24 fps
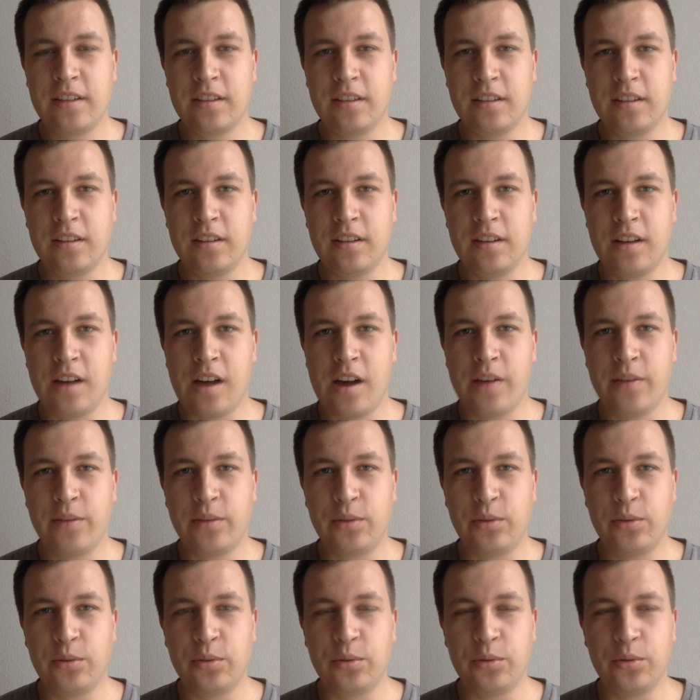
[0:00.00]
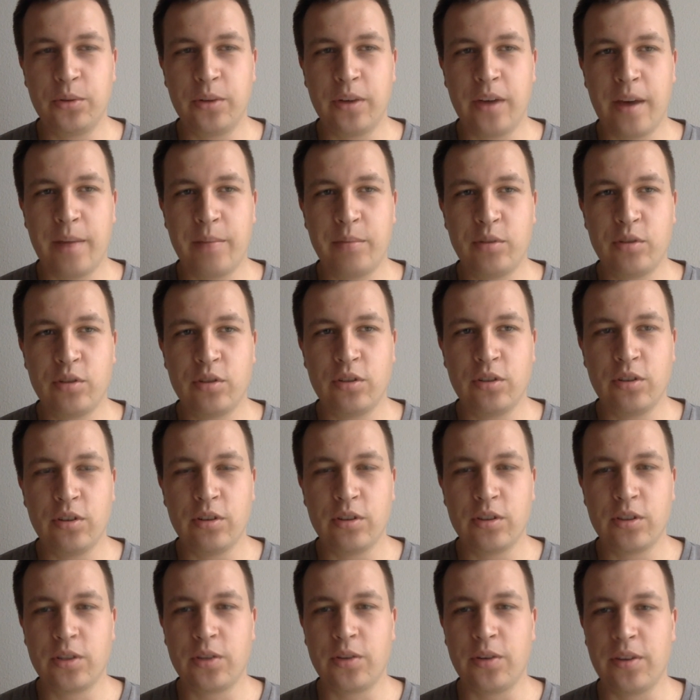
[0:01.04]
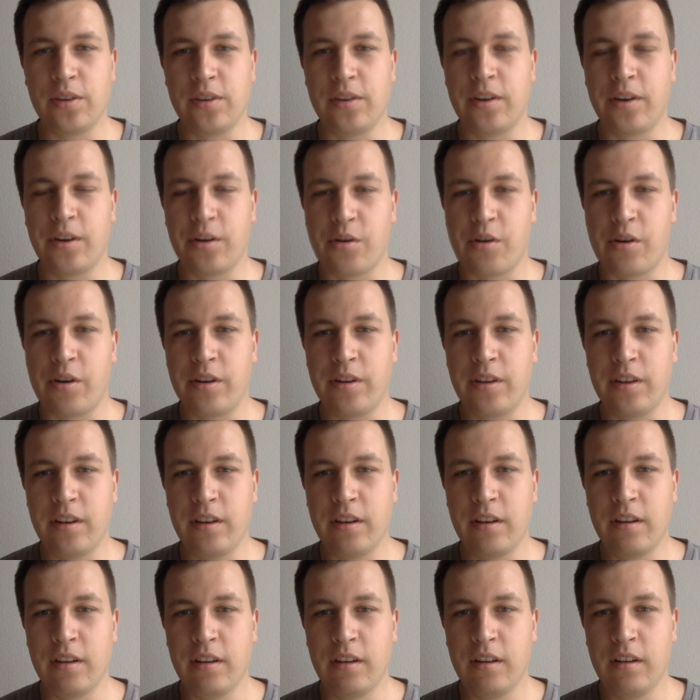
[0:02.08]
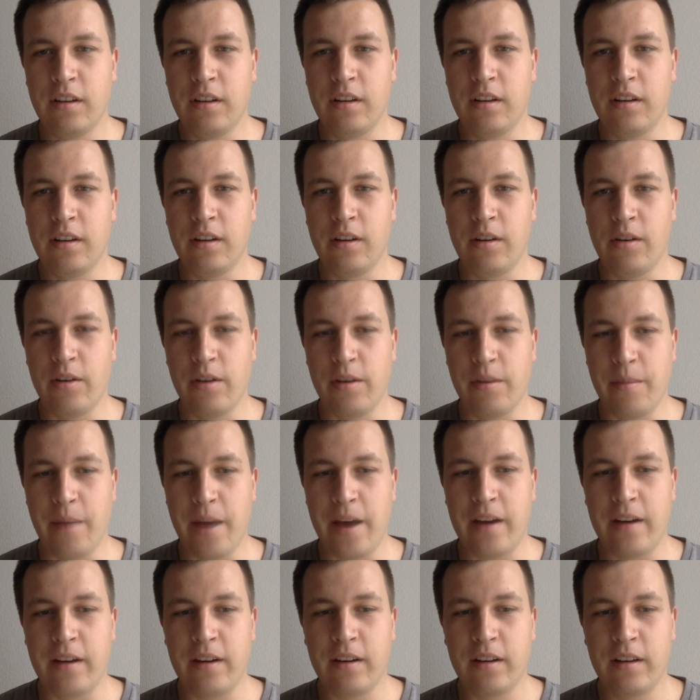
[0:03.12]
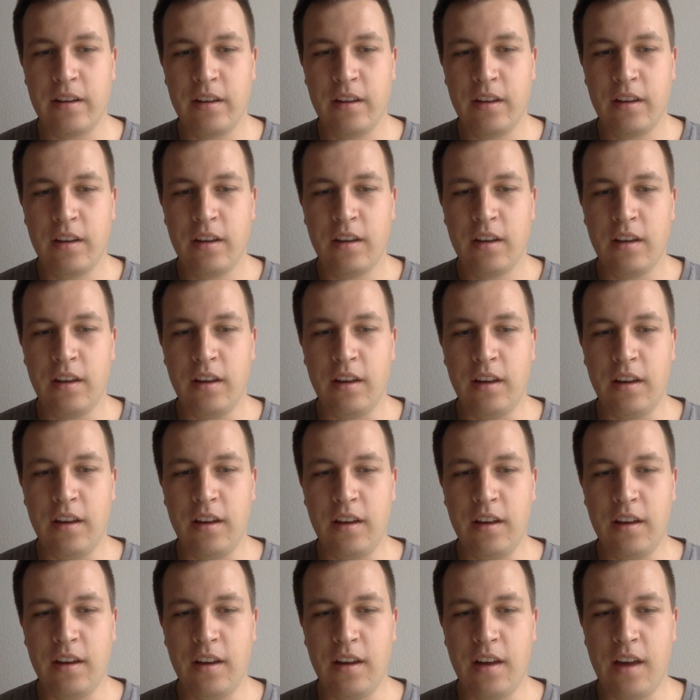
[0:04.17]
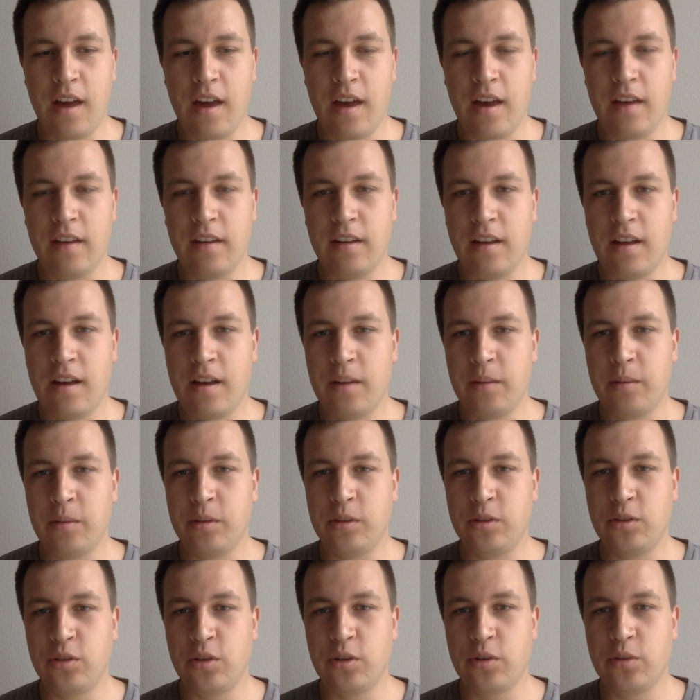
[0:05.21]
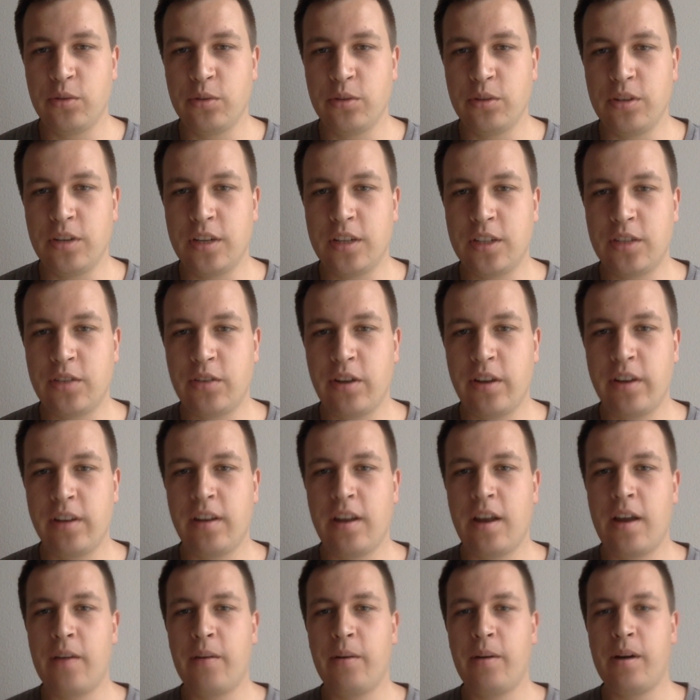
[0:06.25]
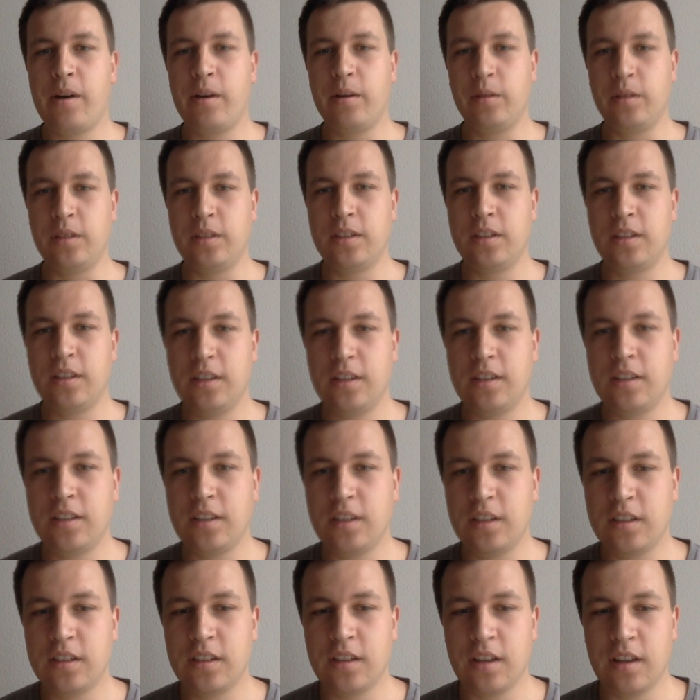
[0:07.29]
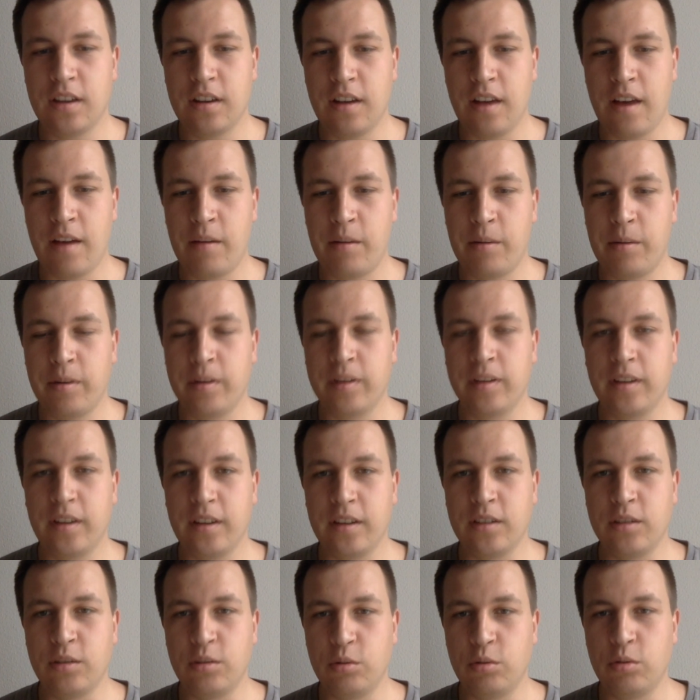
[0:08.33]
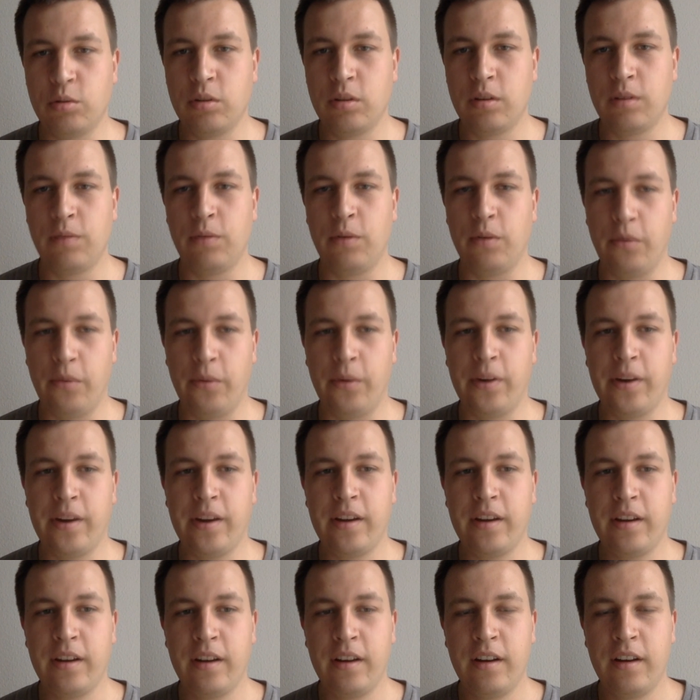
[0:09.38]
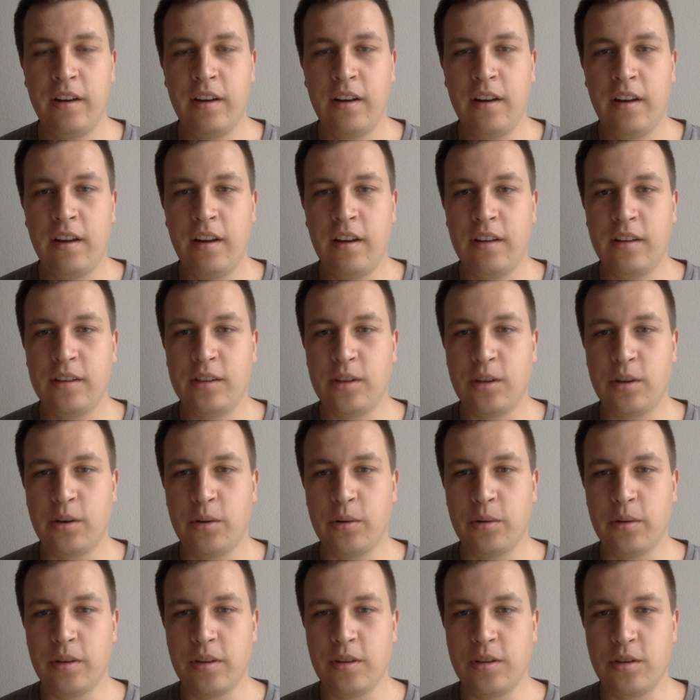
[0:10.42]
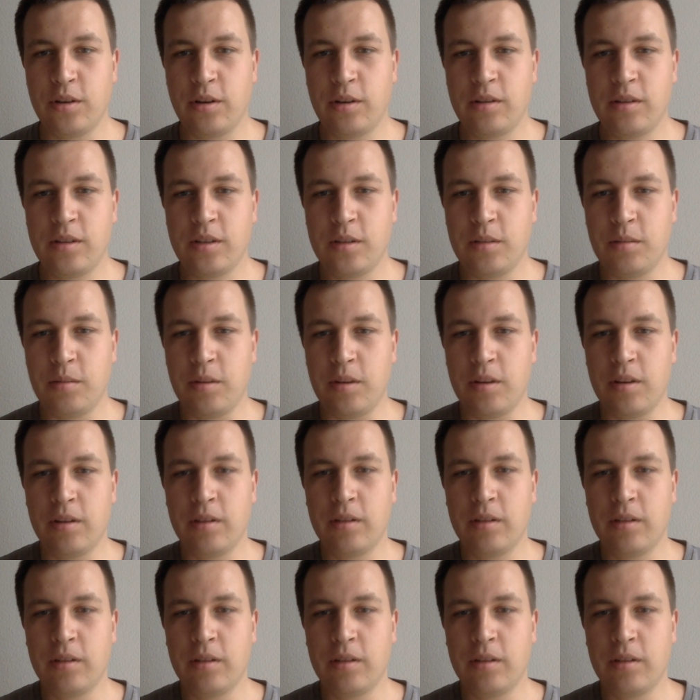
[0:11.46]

uh, how to capture your screen recording uh, on a Mac. Uh, and I will show you just right now how easy it is and everyone can do it for free. So enjoy this video,